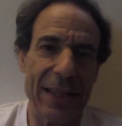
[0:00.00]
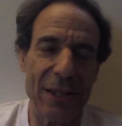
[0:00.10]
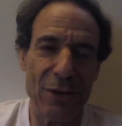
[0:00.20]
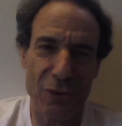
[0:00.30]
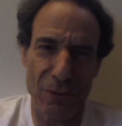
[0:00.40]

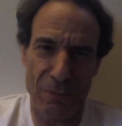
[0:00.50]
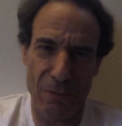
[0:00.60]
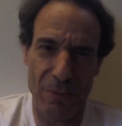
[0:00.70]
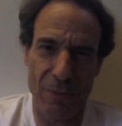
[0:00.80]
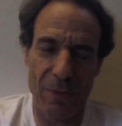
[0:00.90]
these
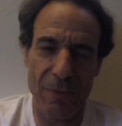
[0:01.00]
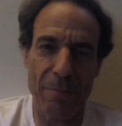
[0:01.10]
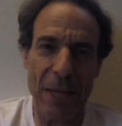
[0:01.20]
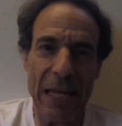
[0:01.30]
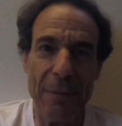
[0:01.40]

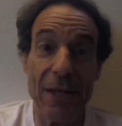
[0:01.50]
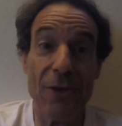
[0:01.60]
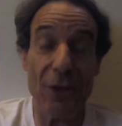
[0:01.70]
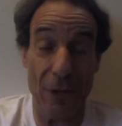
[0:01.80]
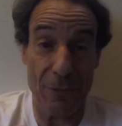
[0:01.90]

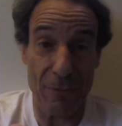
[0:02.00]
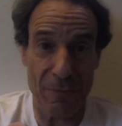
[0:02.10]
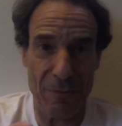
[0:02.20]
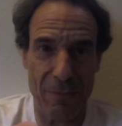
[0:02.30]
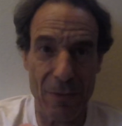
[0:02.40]
babies
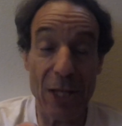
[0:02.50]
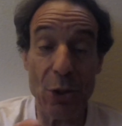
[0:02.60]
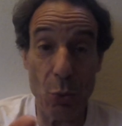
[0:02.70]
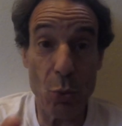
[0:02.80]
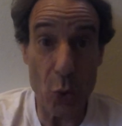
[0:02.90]
in
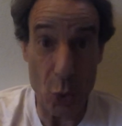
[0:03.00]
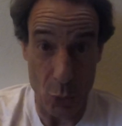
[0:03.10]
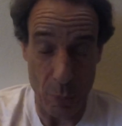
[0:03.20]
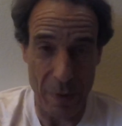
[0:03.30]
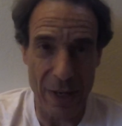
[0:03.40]
the
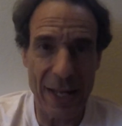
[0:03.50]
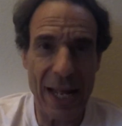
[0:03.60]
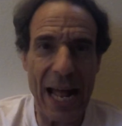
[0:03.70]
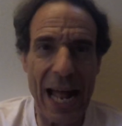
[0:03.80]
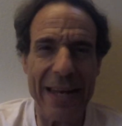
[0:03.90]
womb,
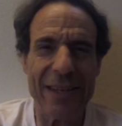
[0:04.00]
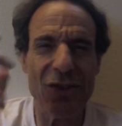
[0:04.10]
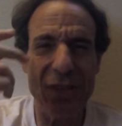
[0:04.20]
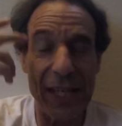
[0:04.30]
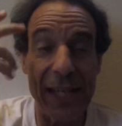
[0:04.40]

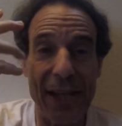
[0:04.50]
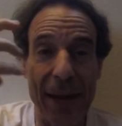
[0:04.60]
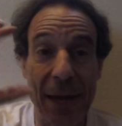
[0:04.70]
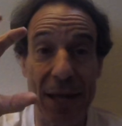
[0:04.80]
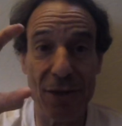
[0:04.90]
and seeing
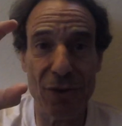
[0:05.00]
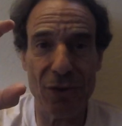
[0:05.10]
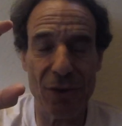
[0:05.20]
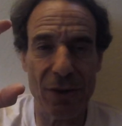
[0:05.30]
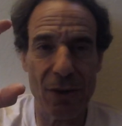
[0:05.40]
them
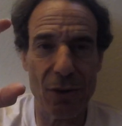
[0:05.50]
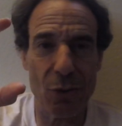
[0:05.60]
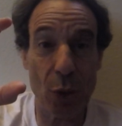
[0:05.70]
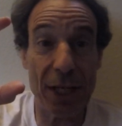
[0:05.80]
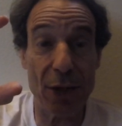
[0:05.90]
as
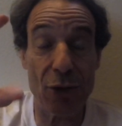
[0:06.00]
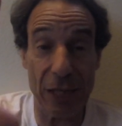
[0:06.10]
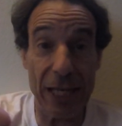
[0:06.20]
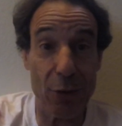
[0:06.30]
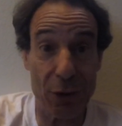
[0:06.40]
20
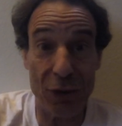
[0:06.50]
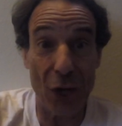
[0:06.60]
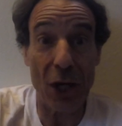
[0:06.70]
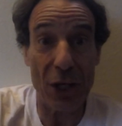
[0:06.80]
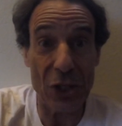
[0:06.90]
years later
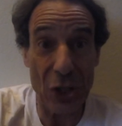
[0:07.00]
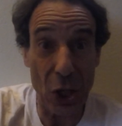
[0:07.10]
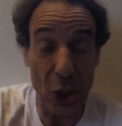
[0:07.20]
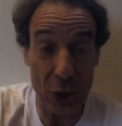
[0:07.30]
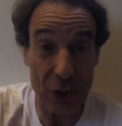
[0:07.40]
as young
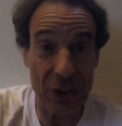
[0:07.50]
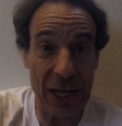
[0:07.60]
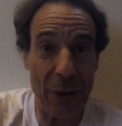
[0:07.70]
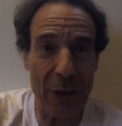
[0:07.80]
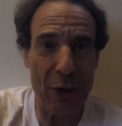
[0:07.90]

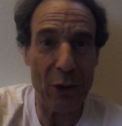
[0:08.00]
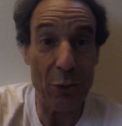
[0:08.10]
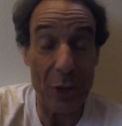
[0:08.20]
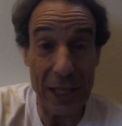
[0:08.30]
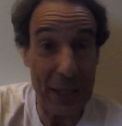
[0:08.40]
adults, how they're
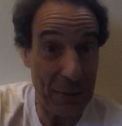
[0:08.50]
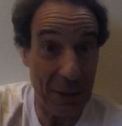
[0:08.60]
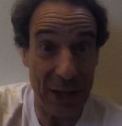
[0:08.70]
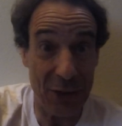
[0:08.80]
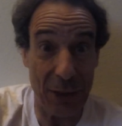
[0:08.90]
unique,
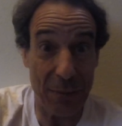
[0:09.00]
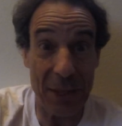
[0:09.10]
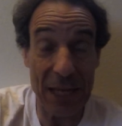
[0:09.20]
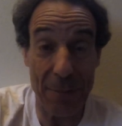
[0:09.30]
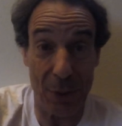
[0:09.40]
amazing
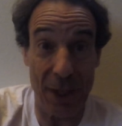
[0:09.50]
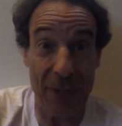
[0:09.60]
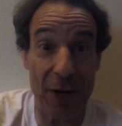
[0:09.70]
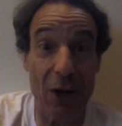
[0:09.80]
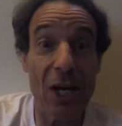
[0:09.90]
people,
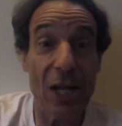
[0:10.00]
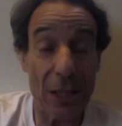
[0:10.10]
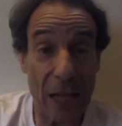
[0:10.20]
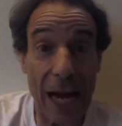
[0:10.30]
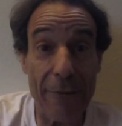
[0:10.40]
and their
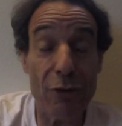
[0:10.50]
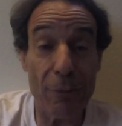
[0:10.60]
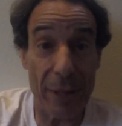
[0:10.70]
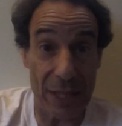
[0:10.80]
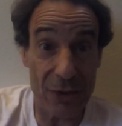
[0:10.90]
lives
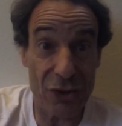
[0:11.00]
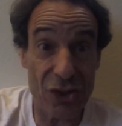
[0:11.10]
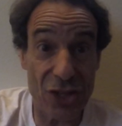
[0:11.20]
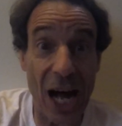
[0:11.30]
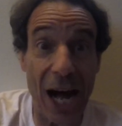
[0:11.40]
are being
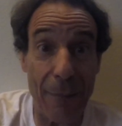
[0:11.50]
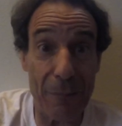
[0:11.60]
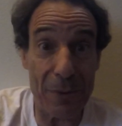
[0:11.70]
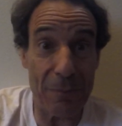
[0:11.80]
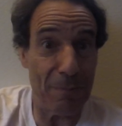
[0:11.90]

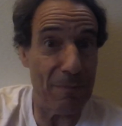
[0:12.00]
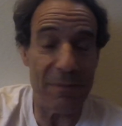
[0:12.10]
stopped.